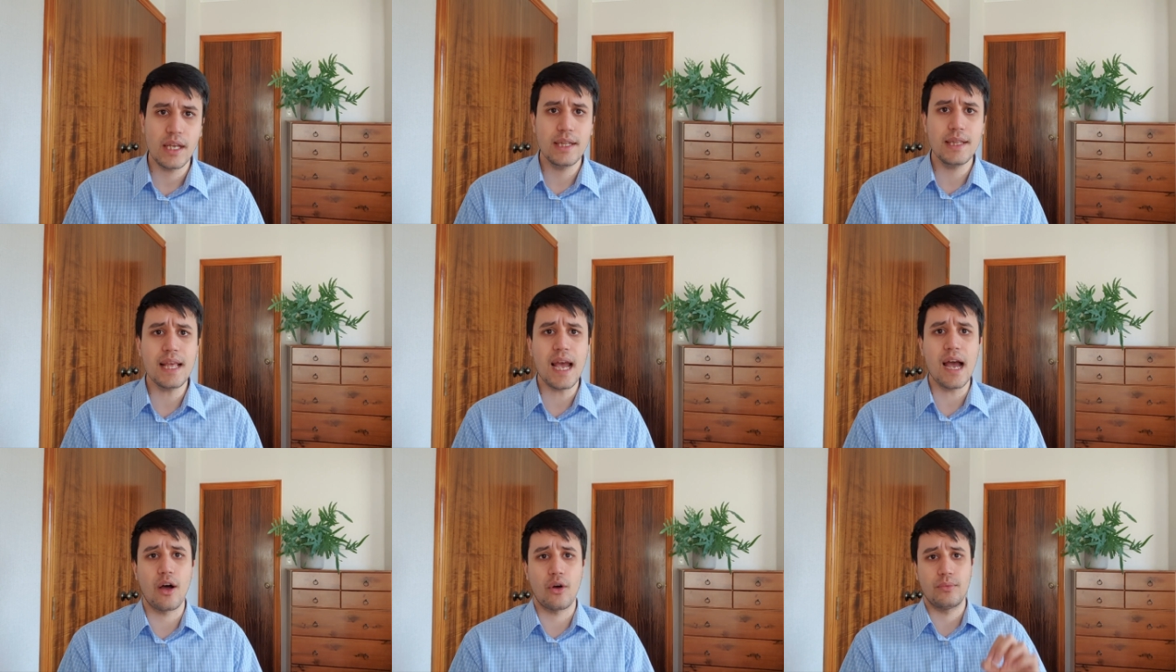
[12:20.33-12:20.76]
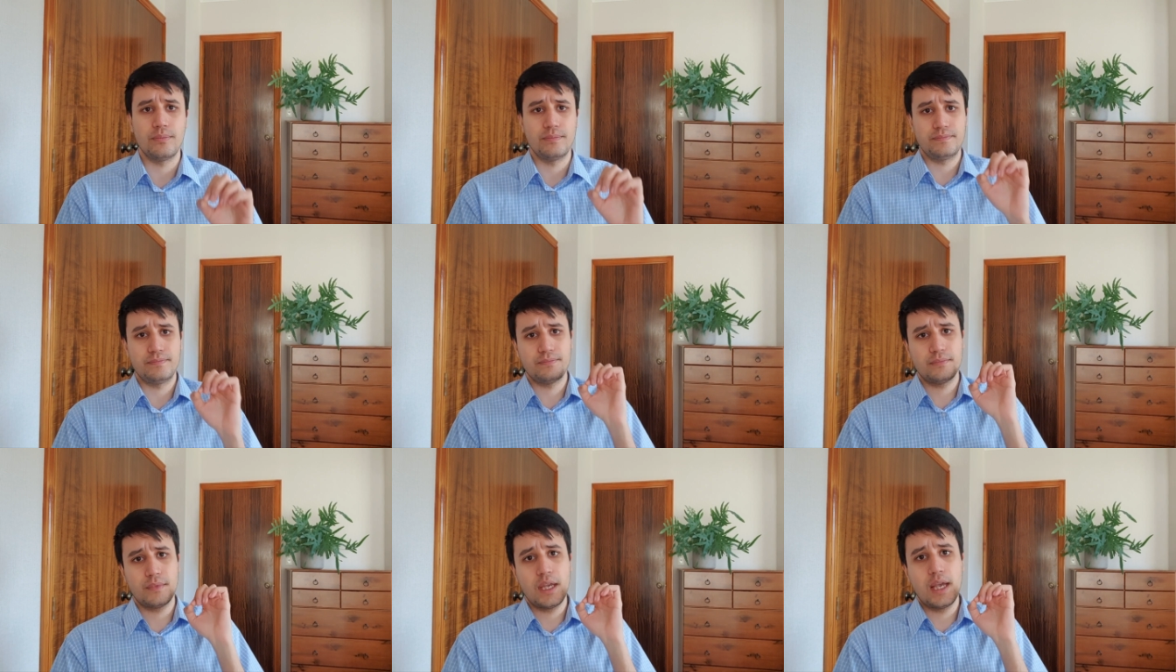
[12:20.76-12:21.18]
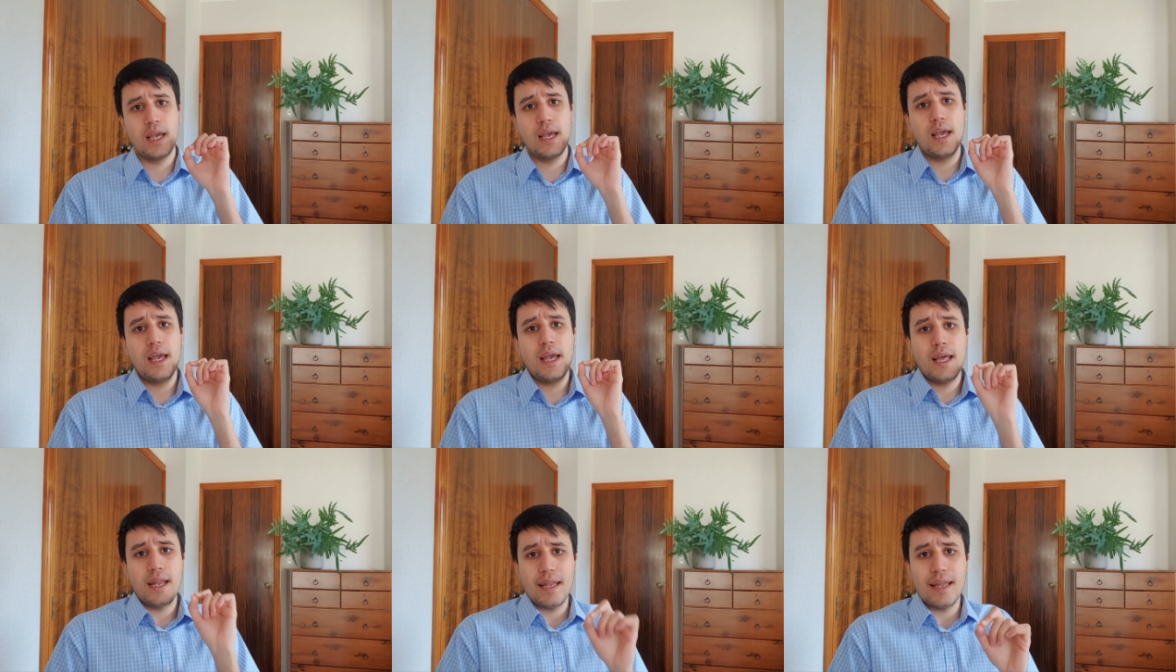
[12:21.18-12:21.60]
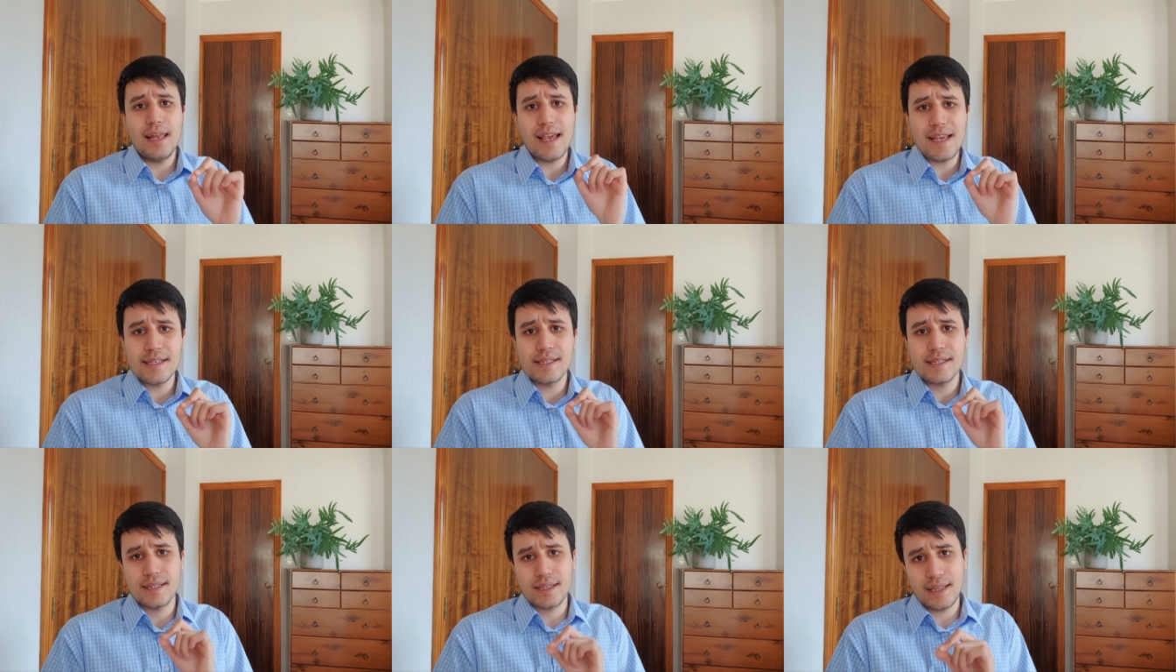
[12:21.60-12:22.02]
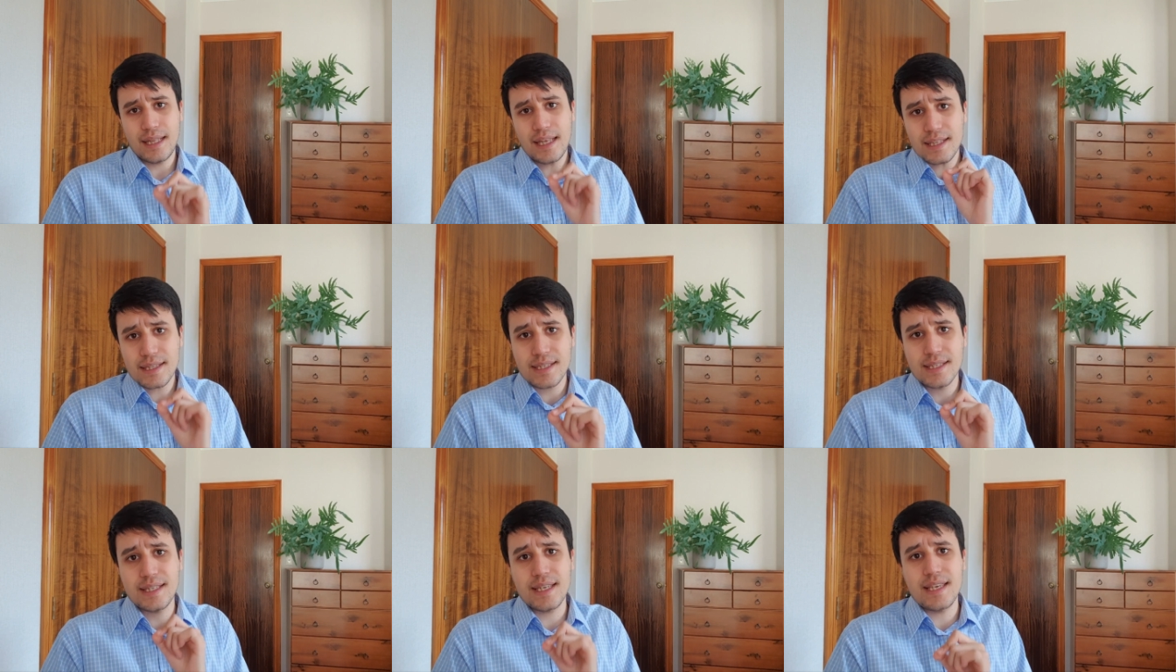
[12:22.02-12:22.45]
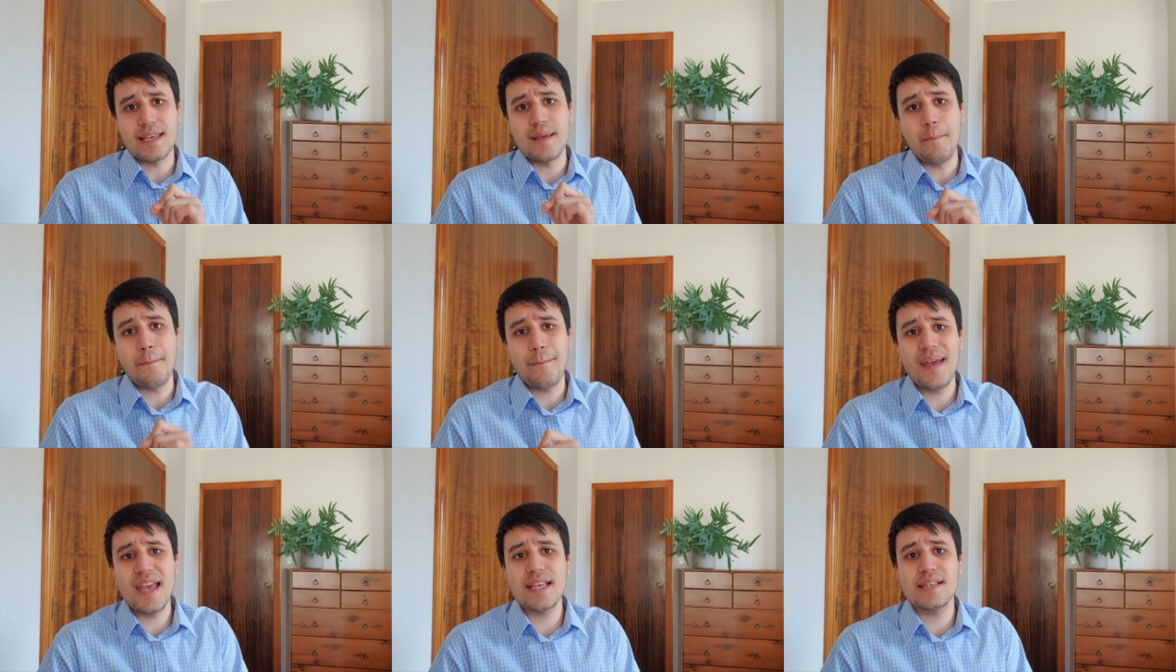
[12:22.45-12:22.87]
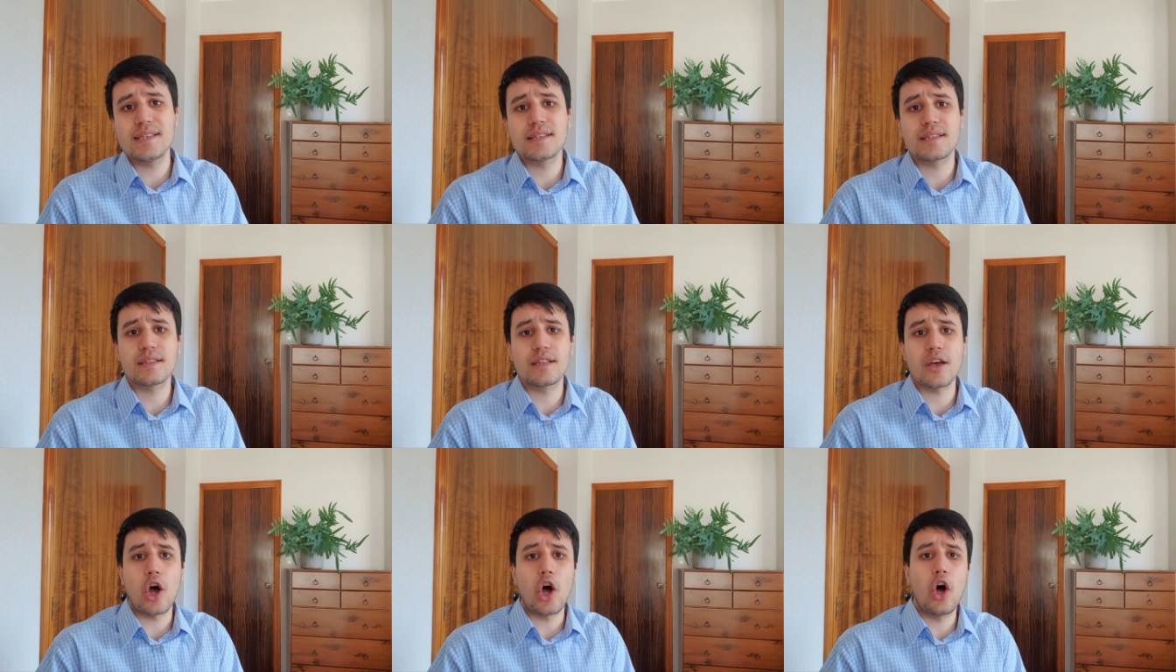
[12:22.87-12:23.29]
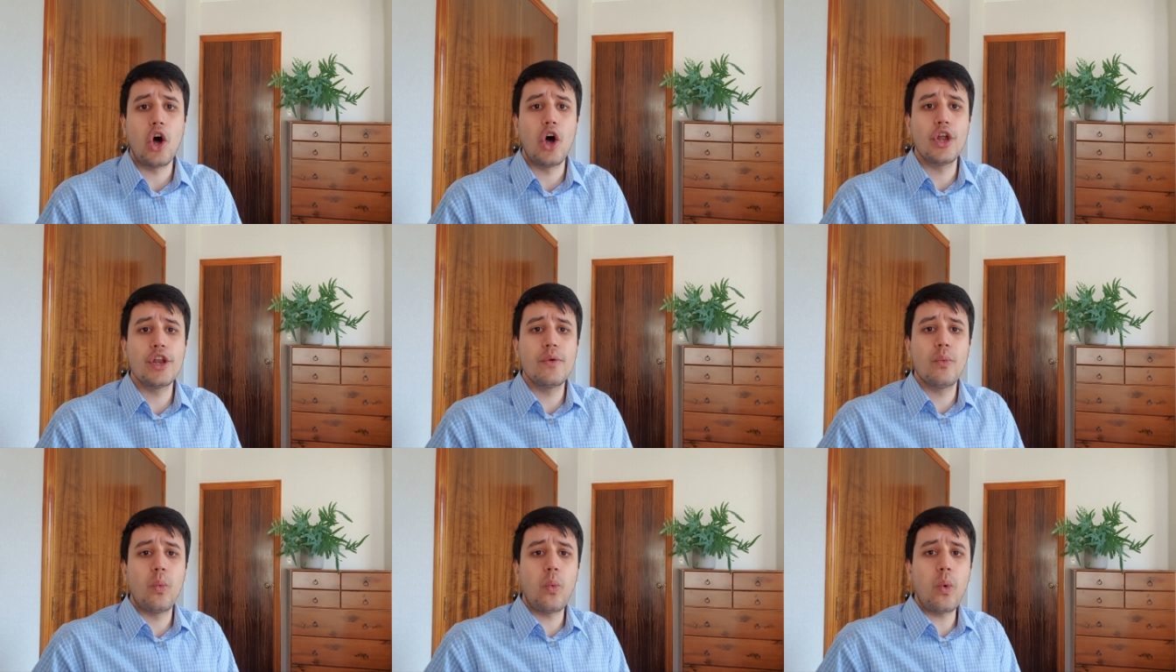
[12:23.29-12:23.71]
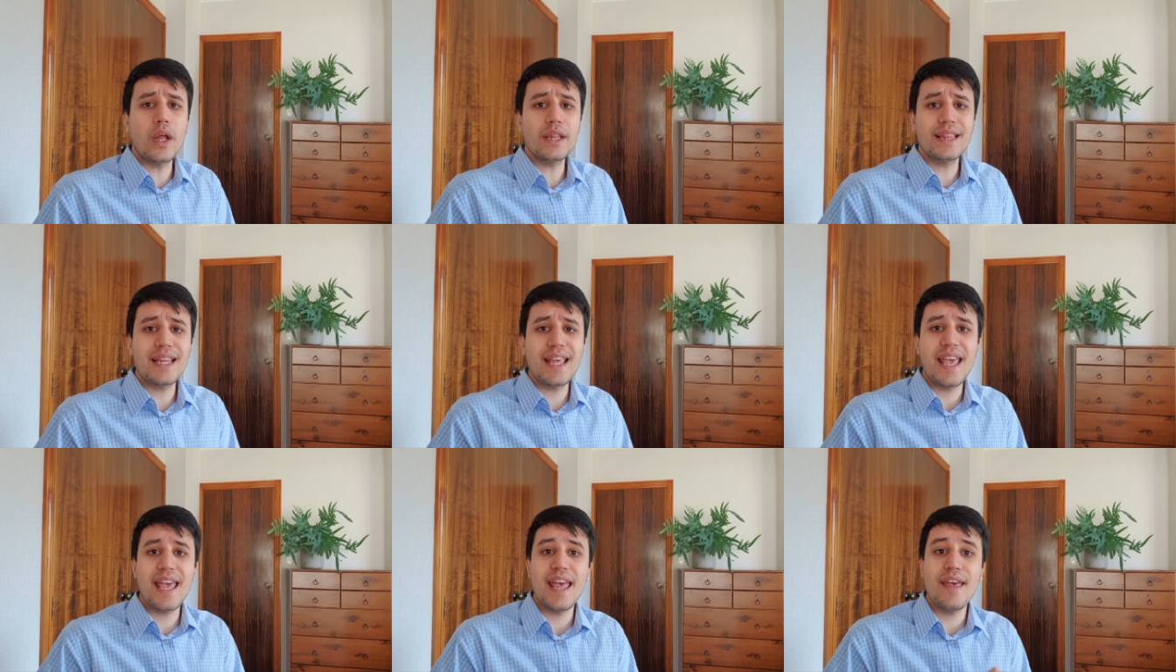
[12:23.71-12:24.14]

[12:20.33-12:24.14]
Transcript: Now, let's see based on what